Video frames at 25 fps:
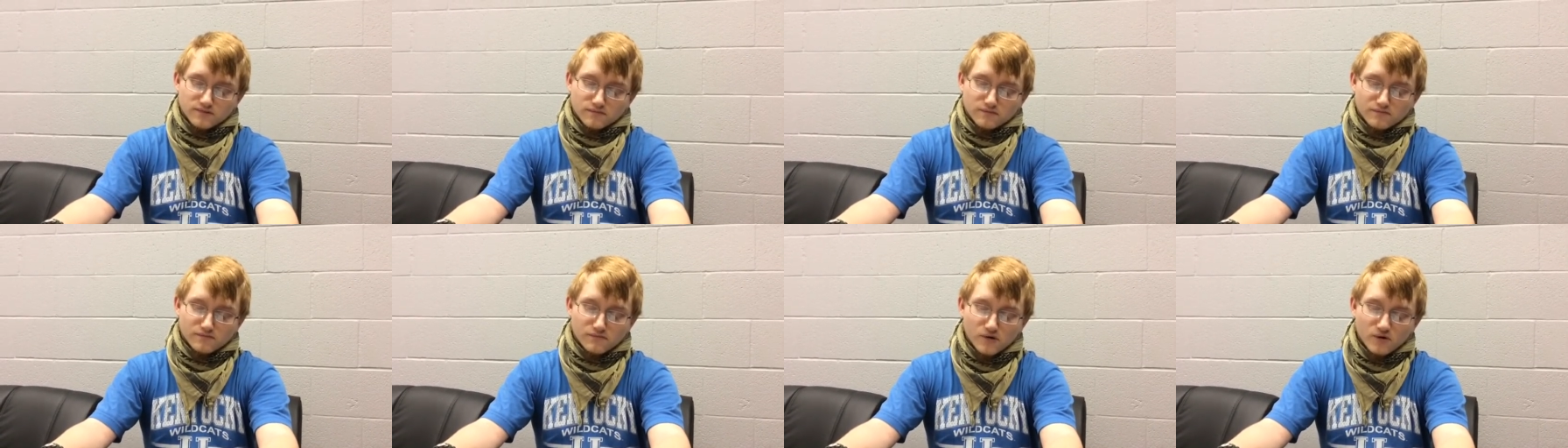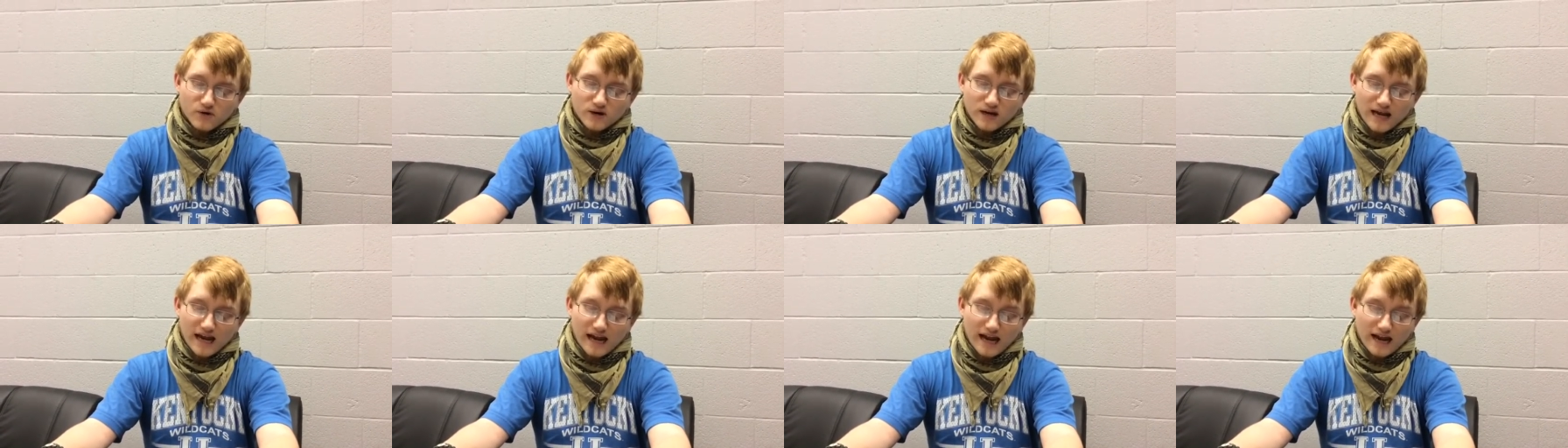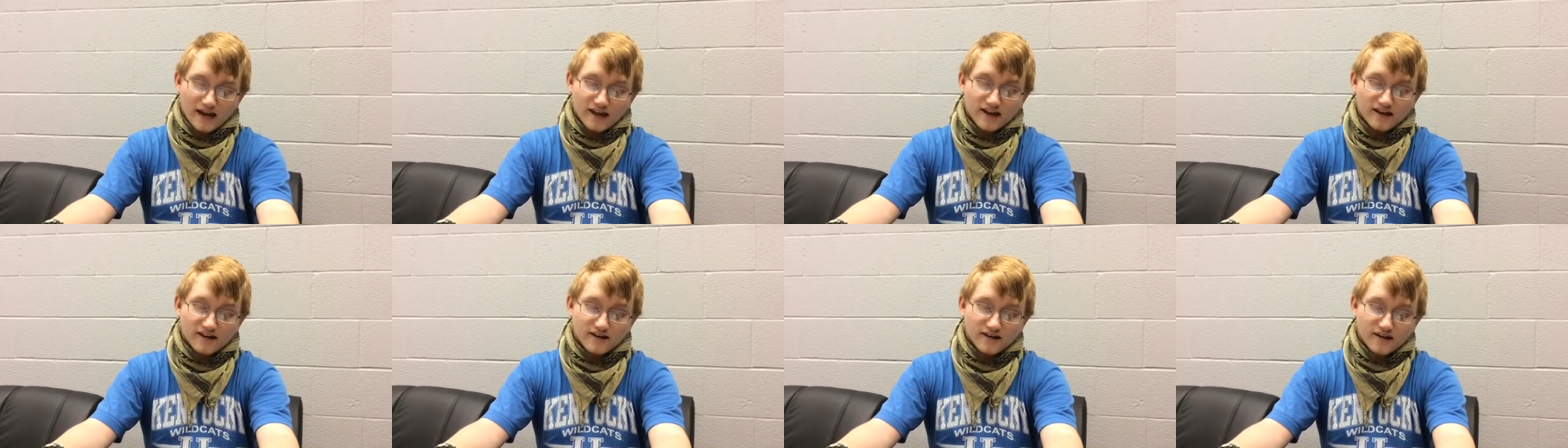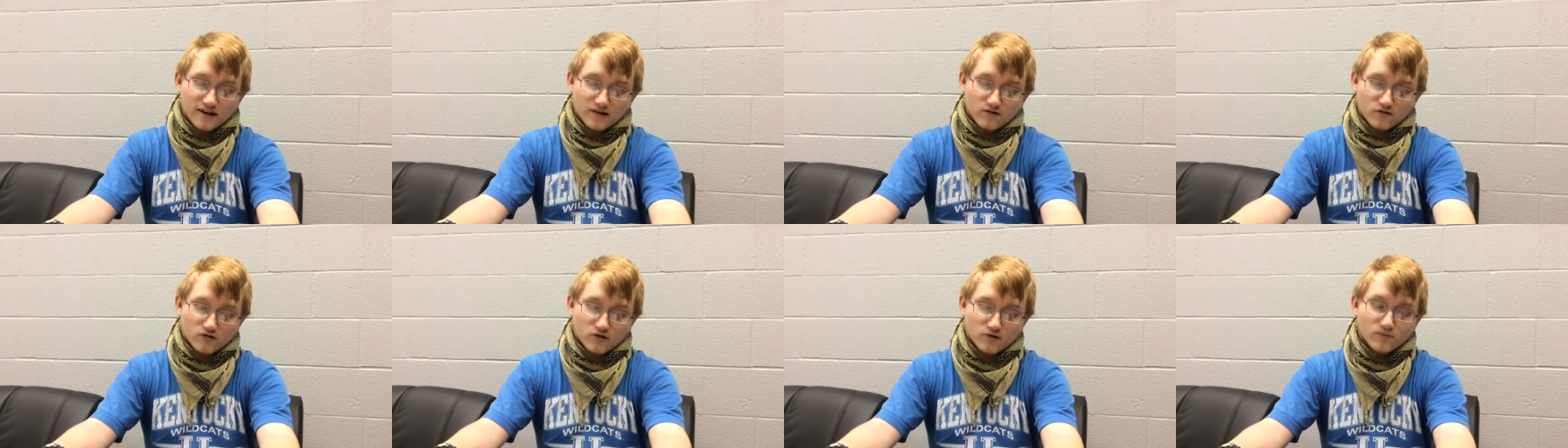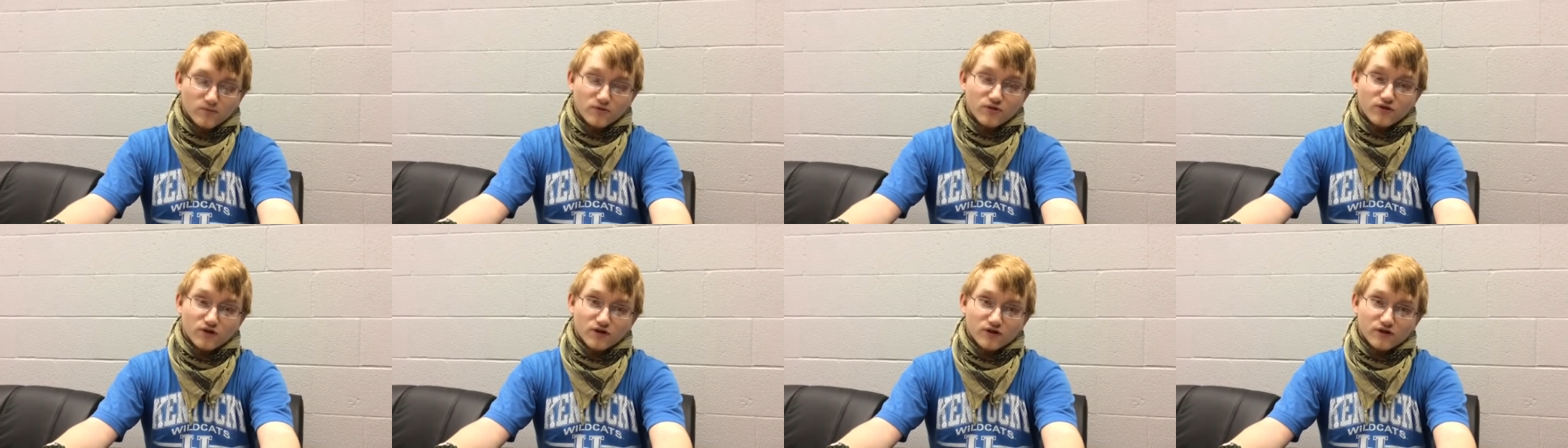Mooneyhan in
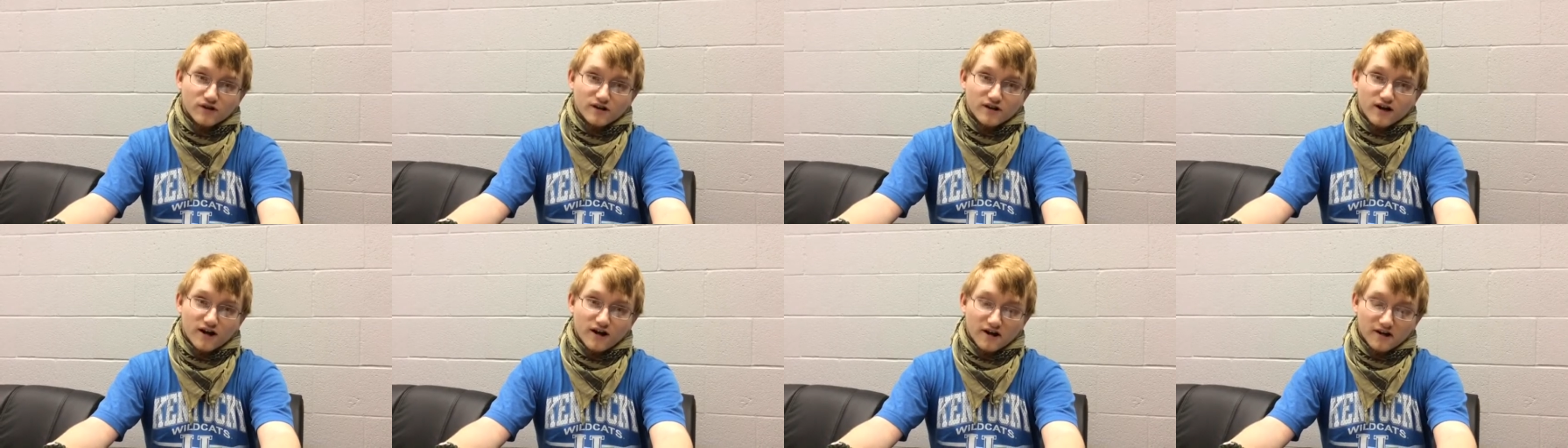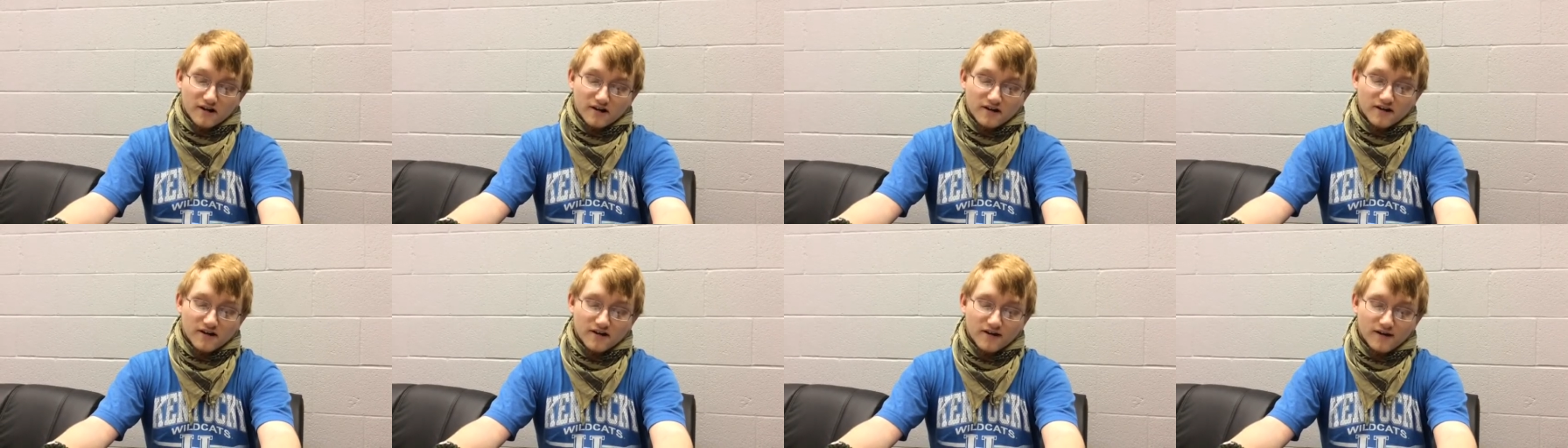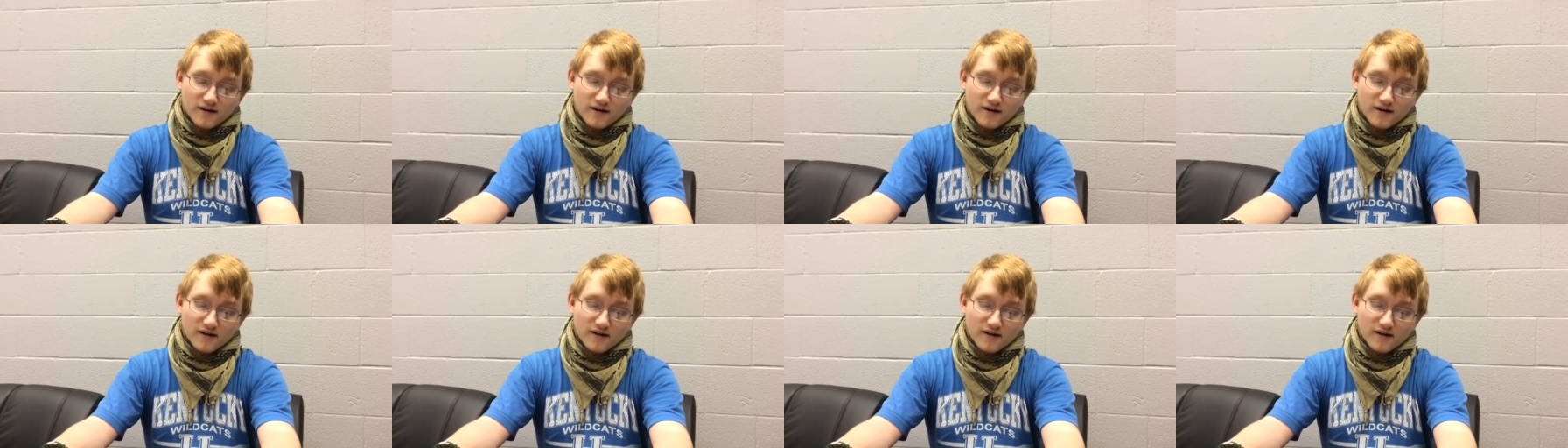room 39.